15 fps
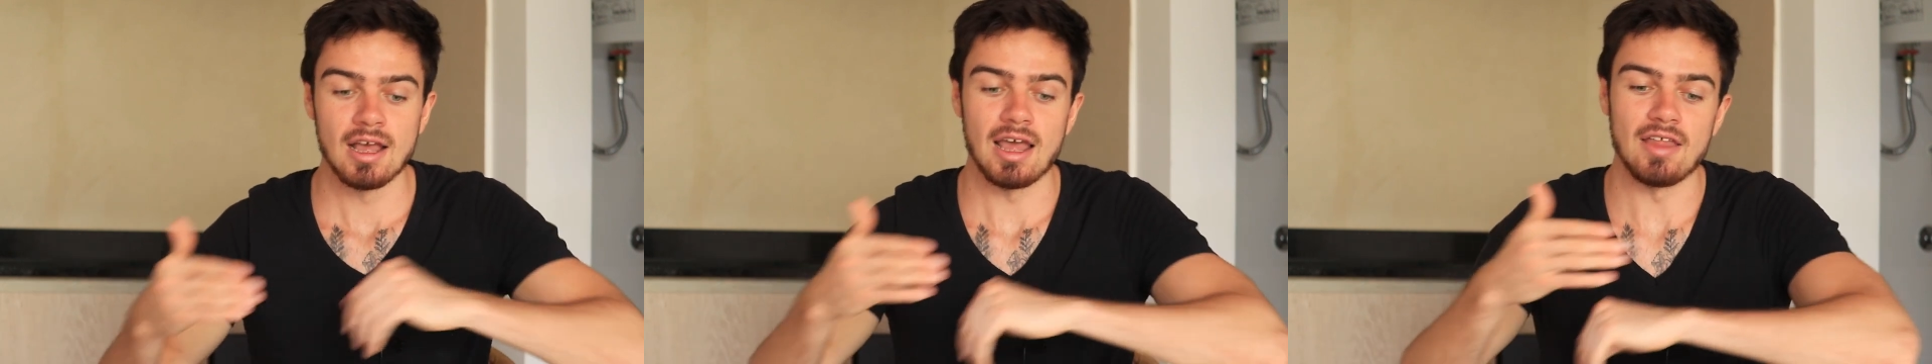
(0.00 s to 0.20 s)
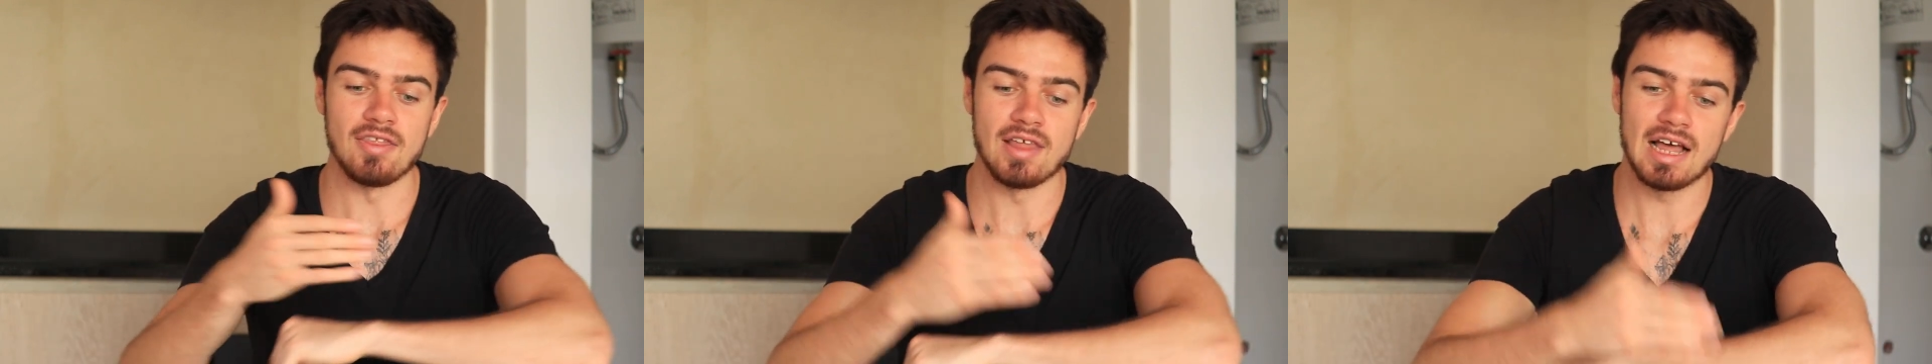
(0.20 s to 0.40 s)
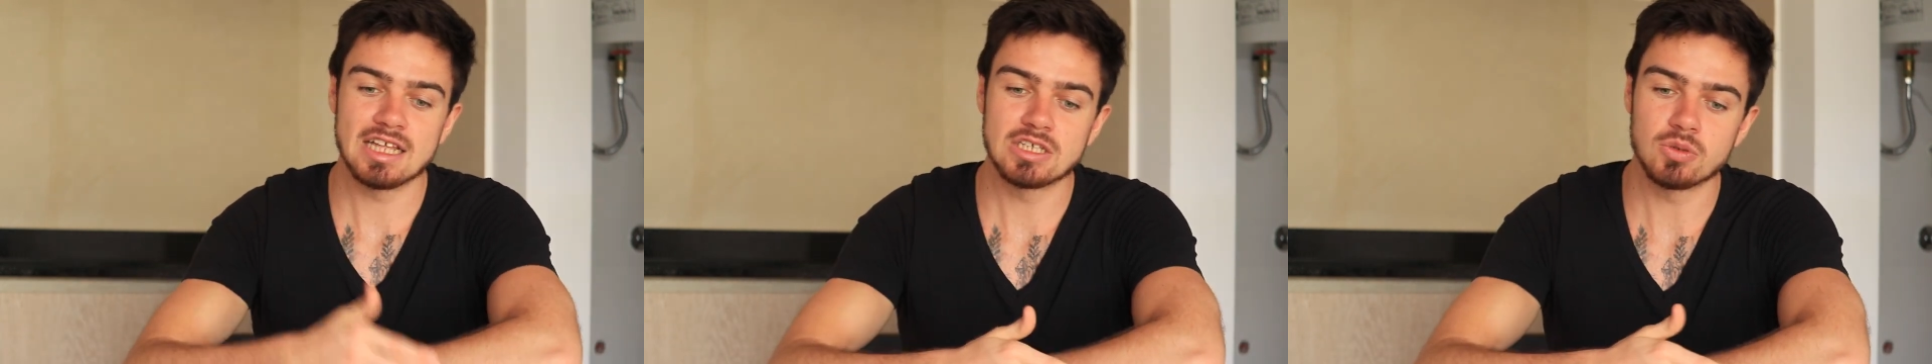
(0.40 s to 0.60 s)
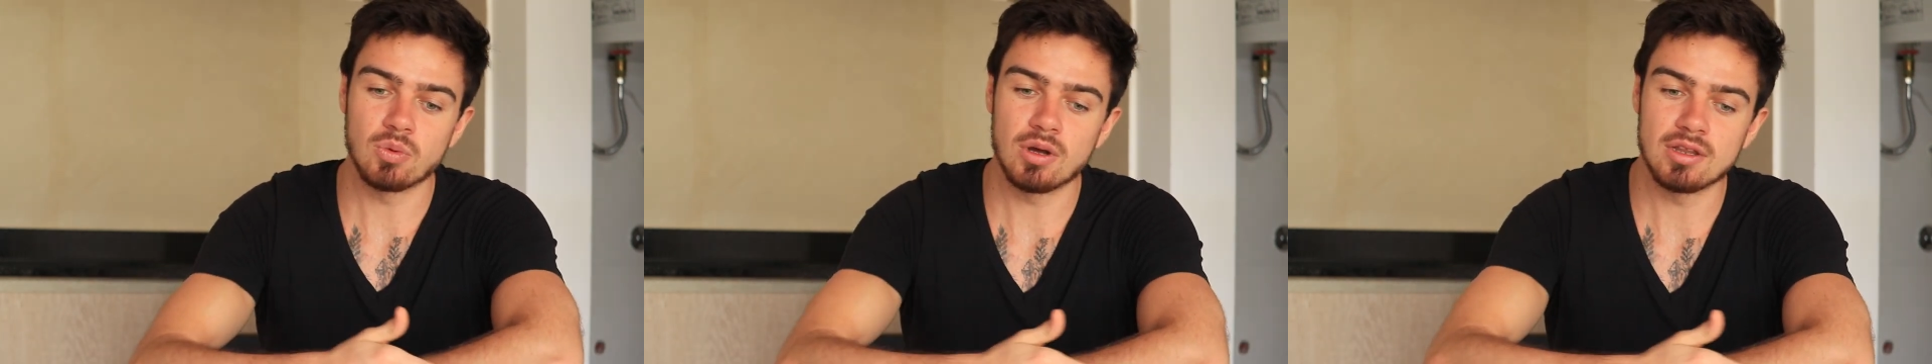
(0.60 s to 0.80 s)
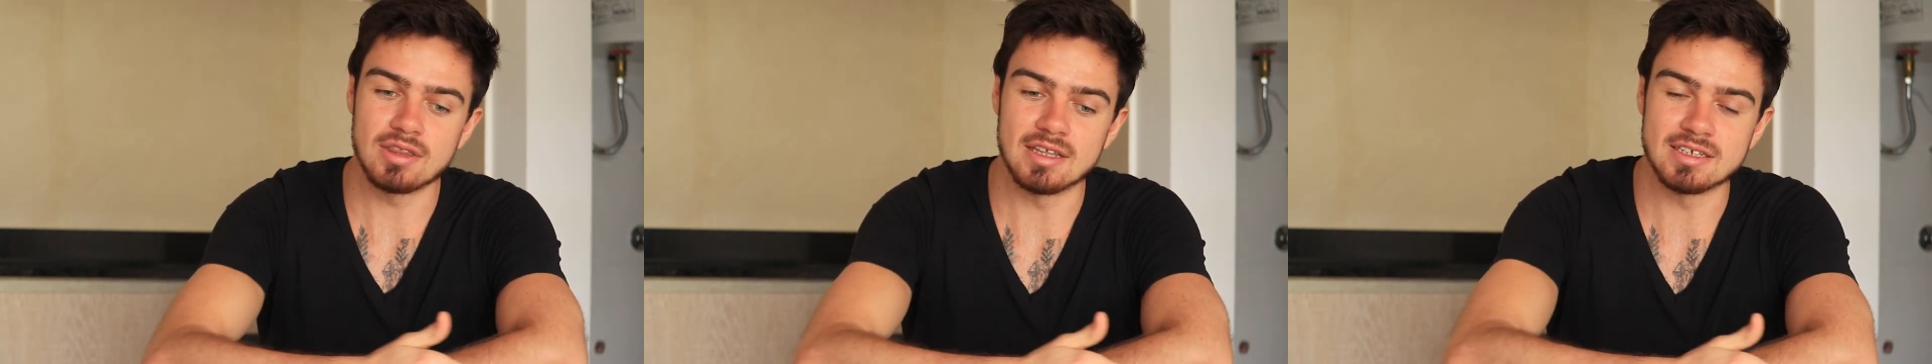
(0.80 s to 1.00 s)
And that's
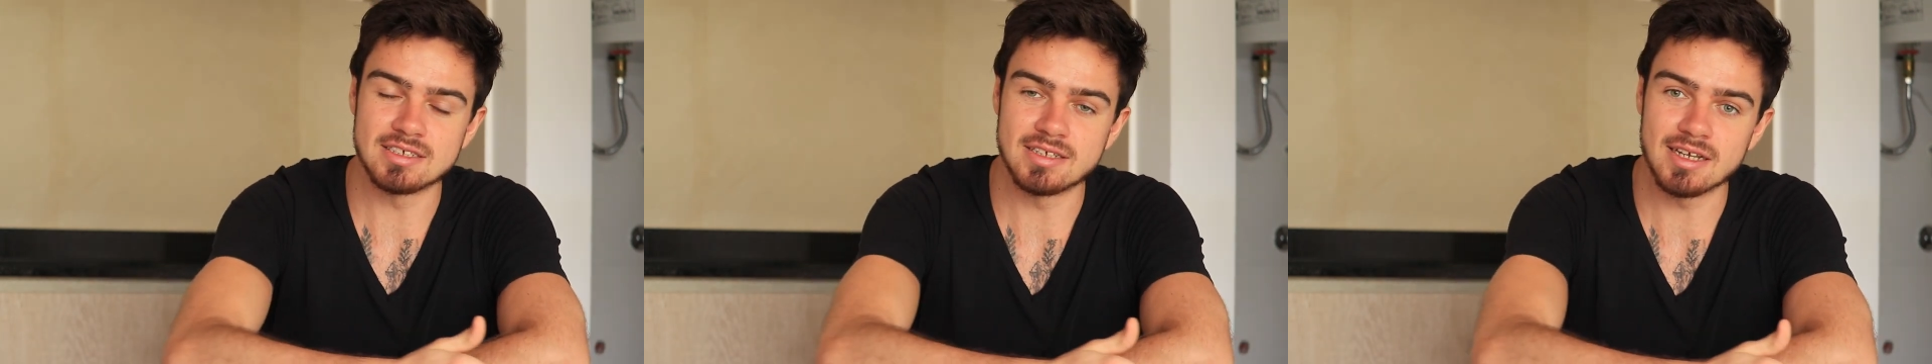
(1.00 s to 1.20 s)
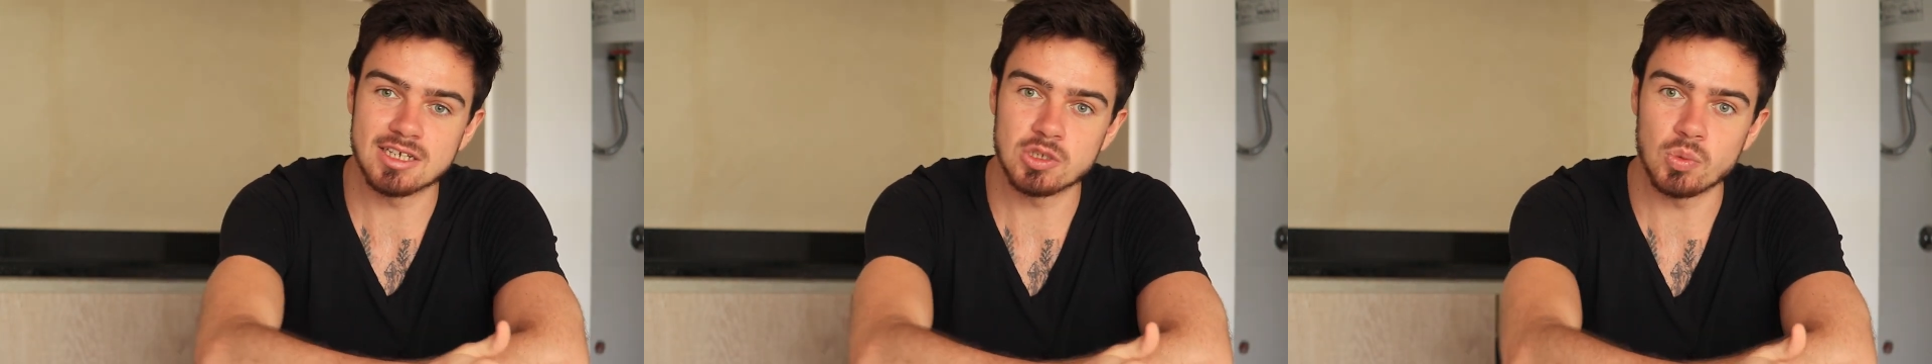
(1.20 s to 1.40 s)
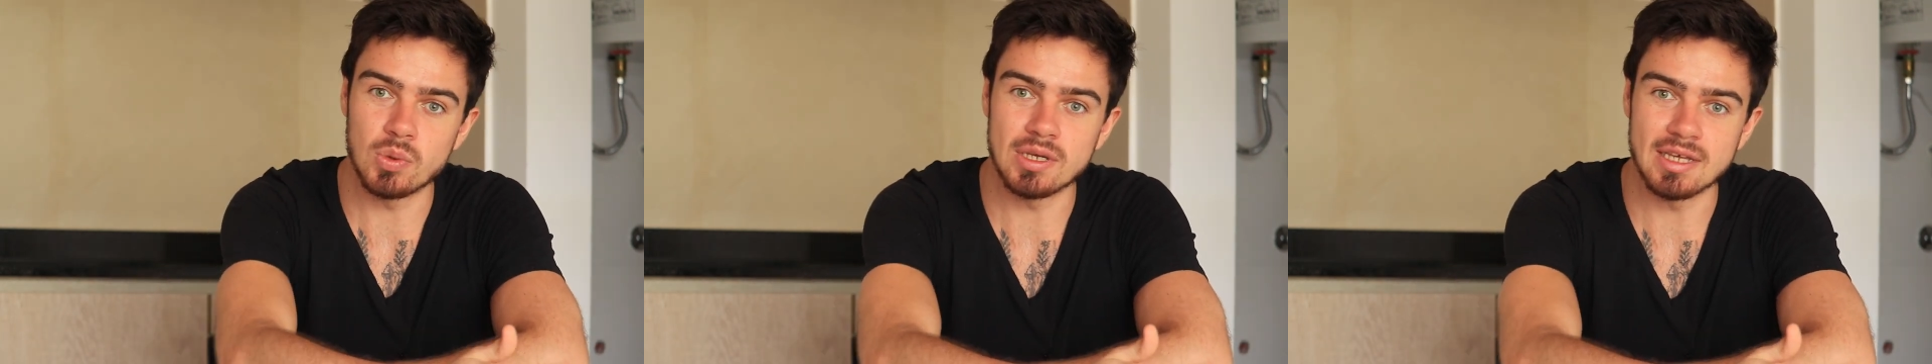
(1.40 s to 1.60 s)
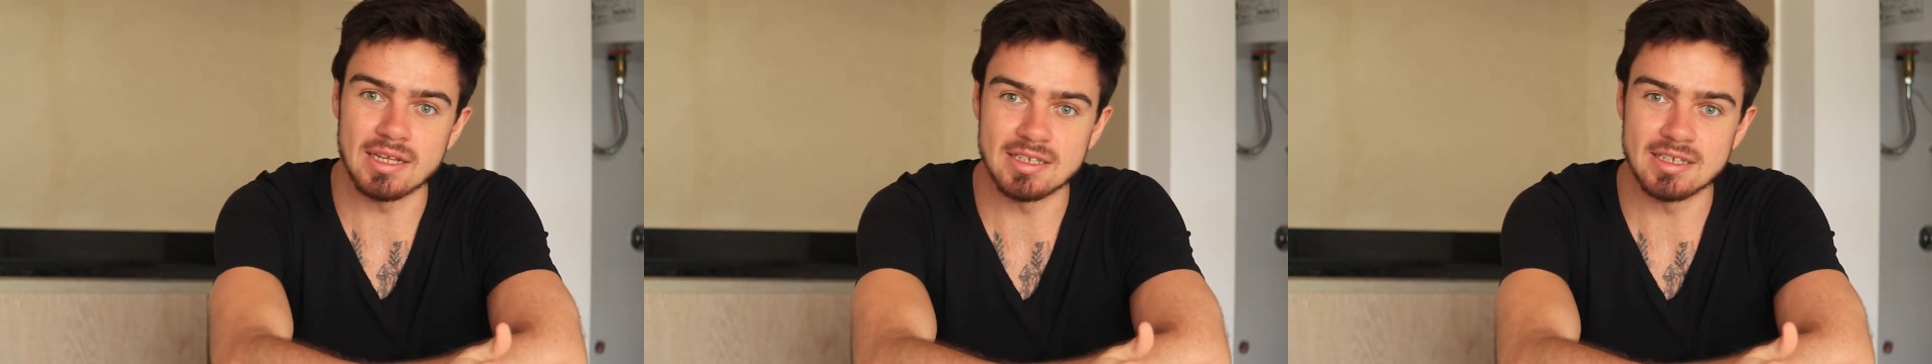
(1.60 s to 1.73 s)
what the six week